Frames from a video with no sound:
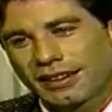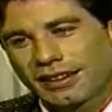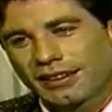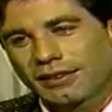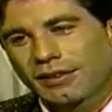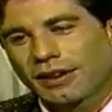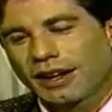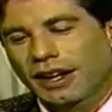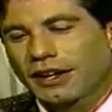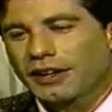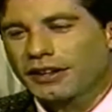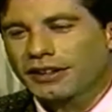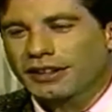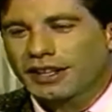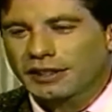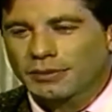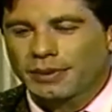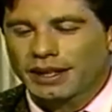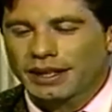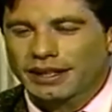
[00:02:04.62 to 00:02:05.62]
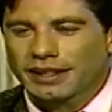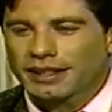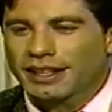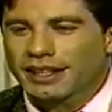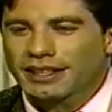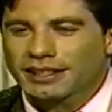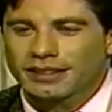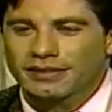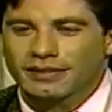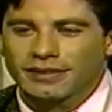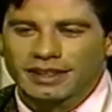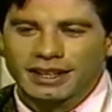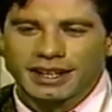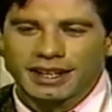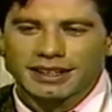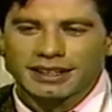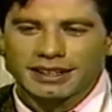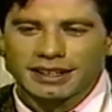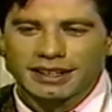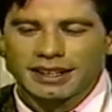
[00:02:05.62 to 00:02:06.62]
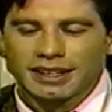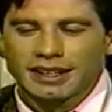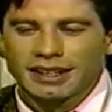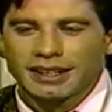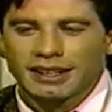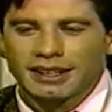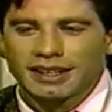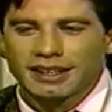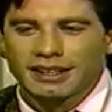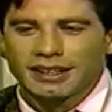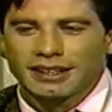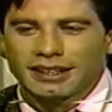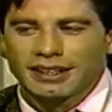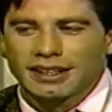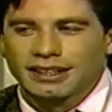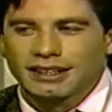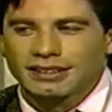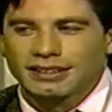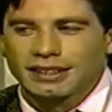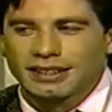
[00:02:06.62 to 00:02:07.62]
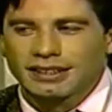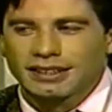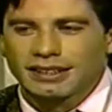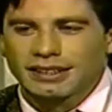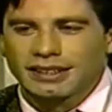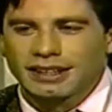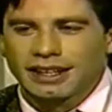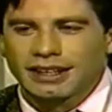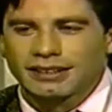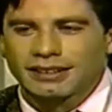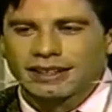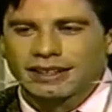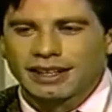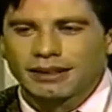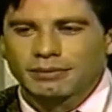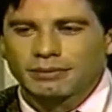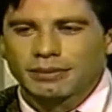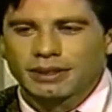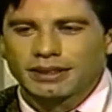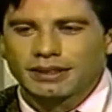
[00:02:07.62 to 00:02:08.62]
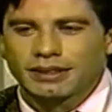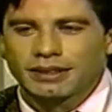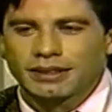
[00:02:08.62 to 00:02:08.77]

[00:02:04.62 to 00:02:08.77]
Well, I heard that speculation, but I tend to doubt that. But